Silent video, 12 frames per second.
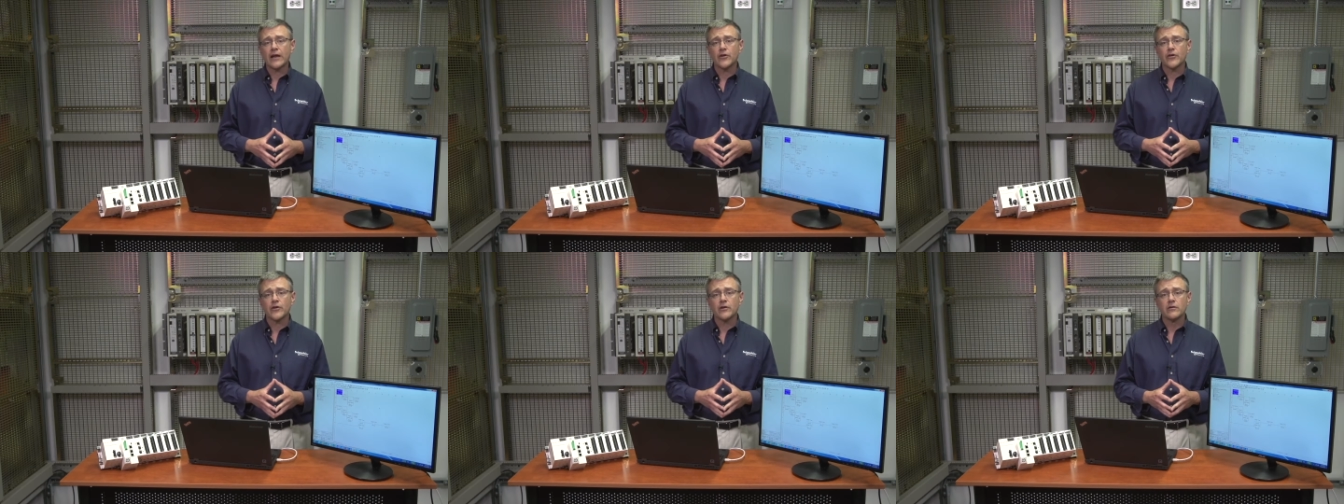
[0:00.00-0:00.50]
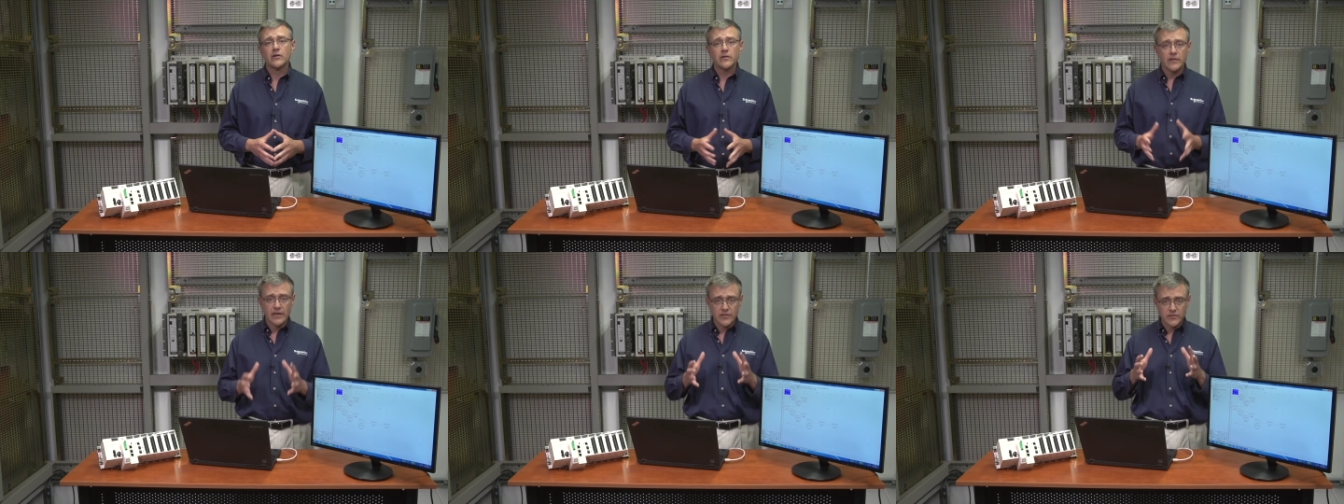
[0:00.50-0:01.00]
editor
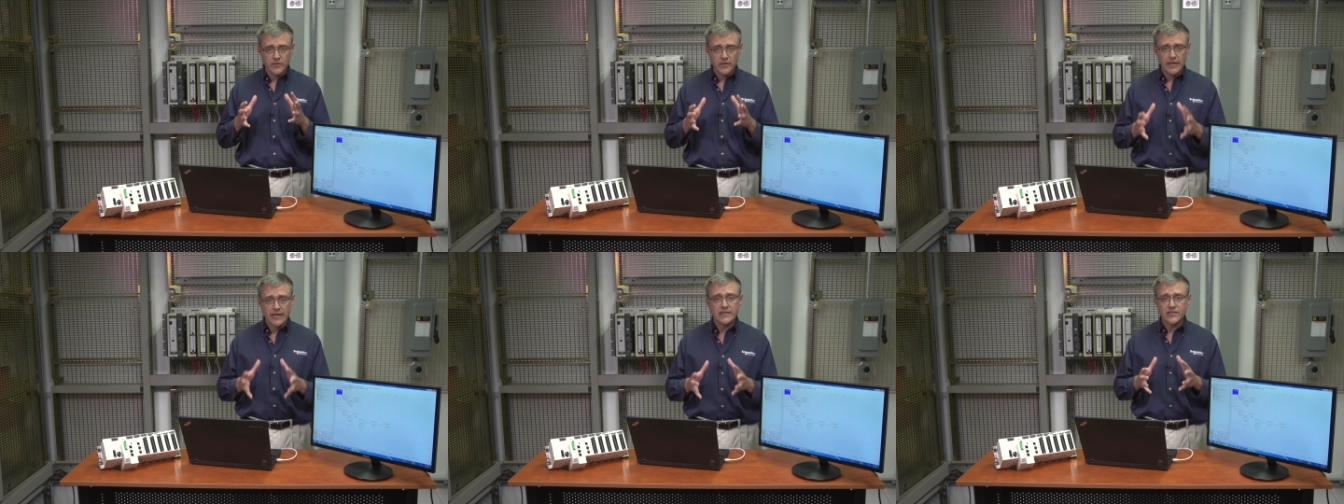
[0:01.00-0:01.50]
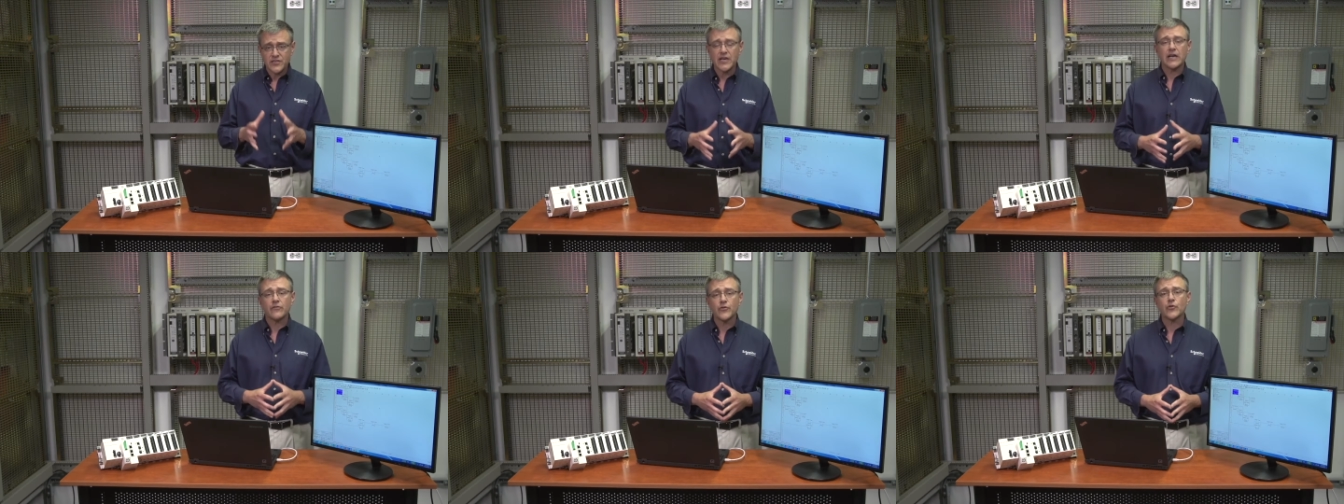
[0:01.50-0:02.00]
that is
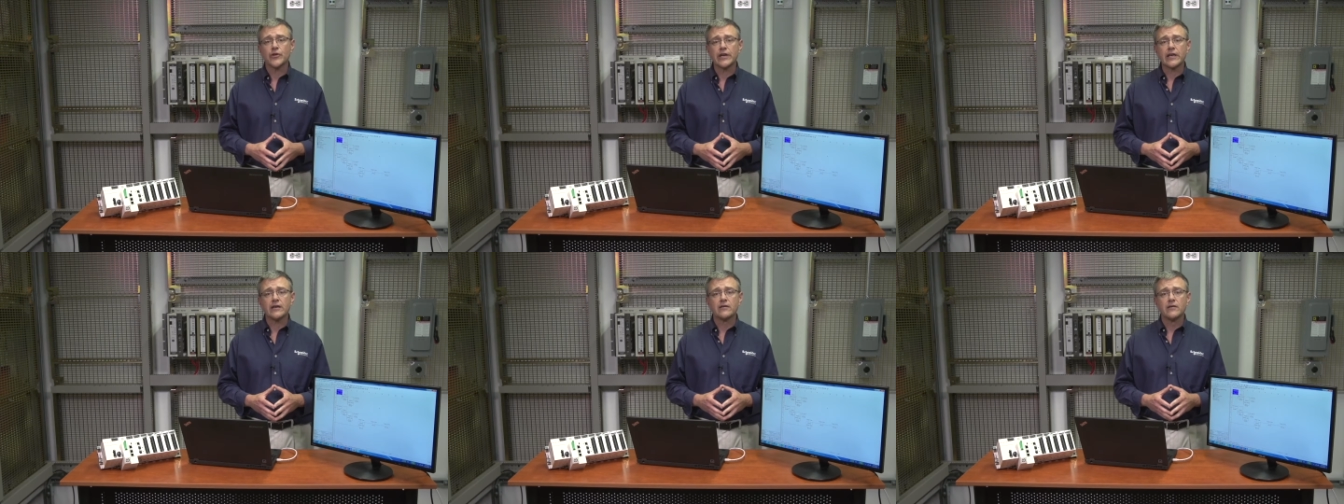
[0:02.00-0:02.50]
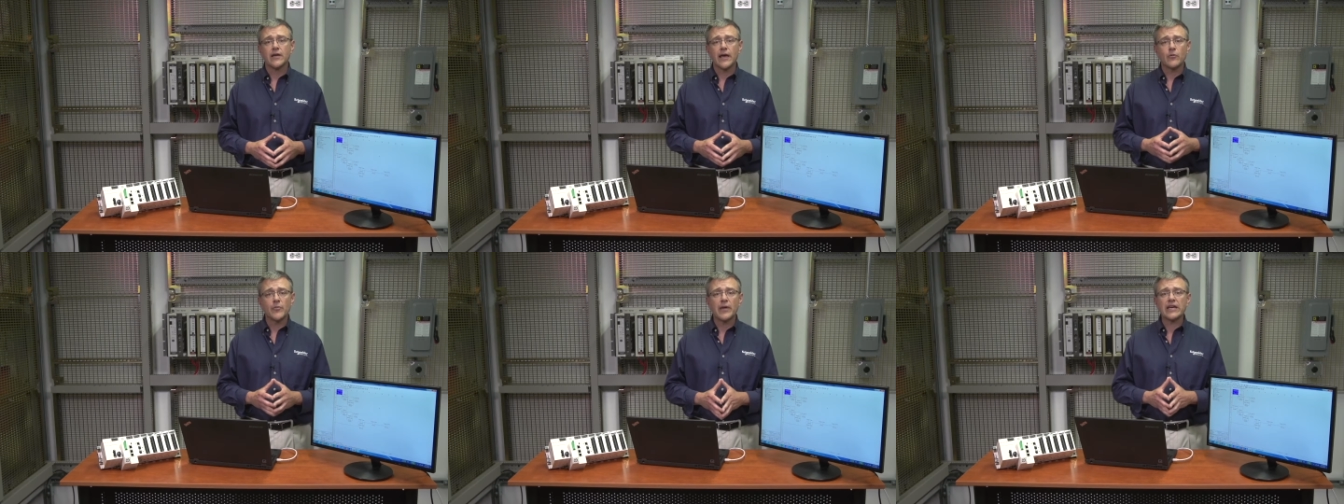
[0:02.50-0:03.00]
inside of Unity
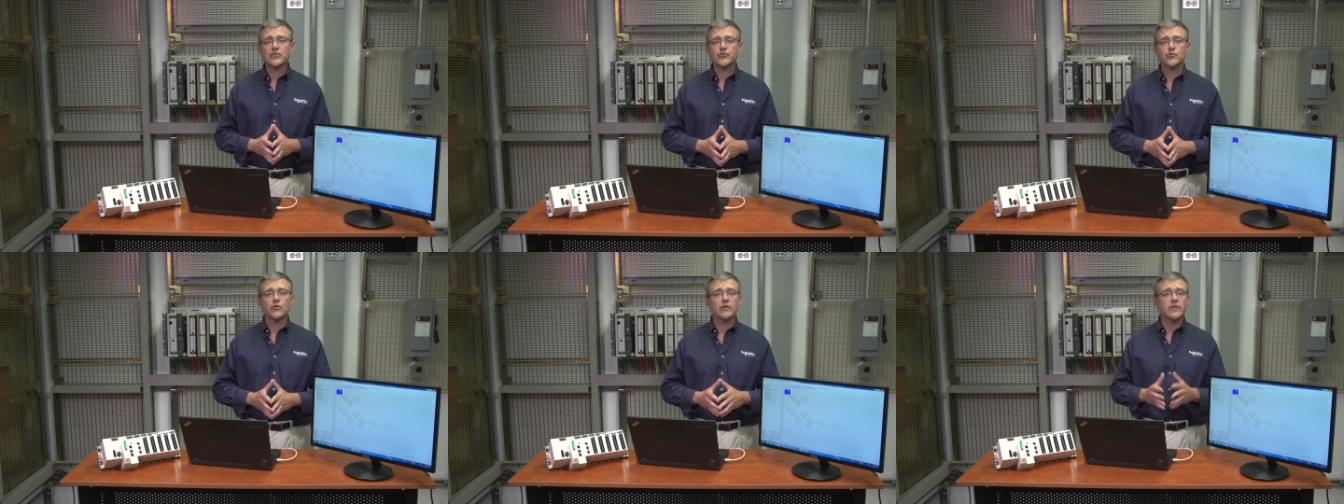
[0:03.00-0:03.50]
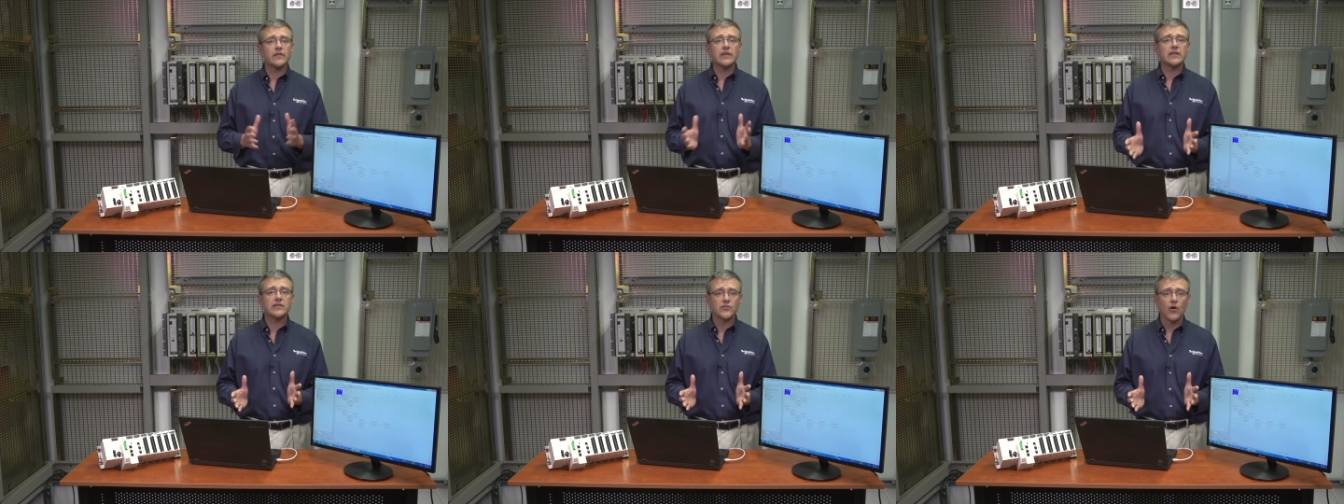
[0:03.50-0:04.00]
and we make sure that
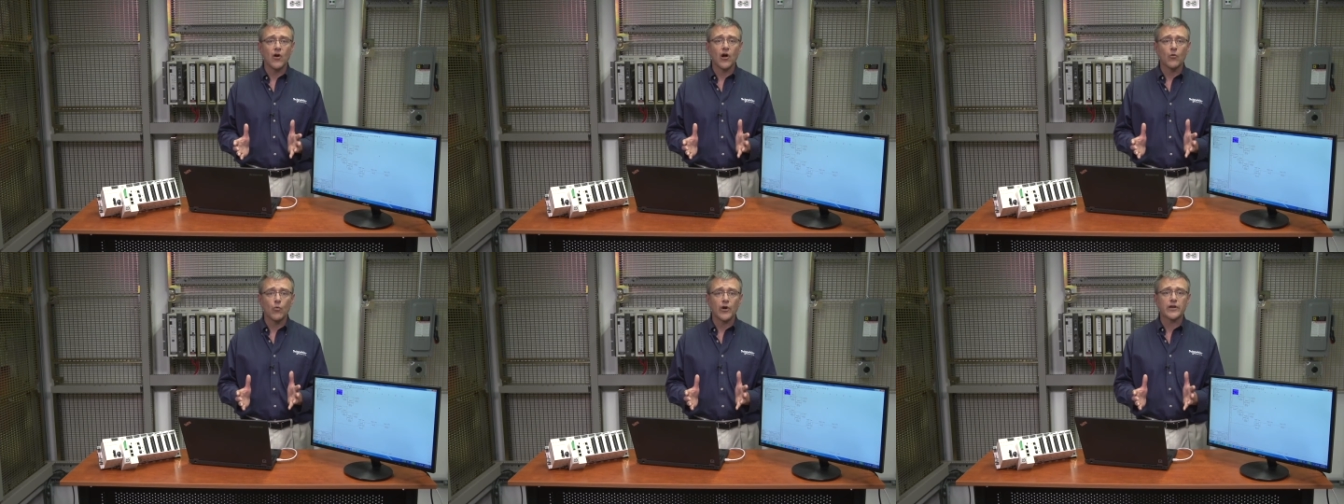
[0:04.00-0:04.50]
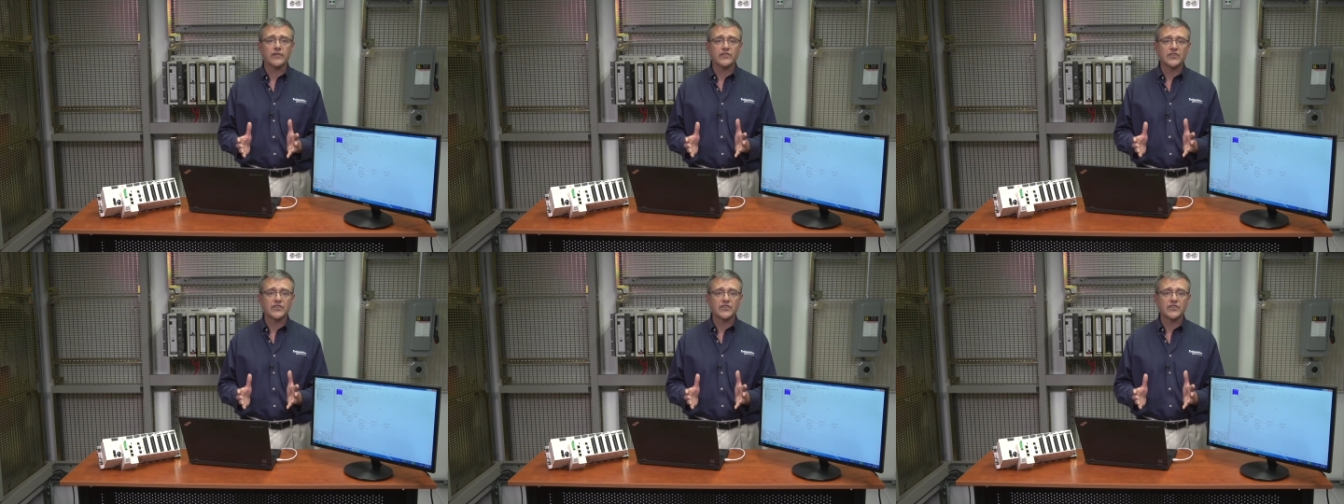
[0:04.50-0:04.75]
these all work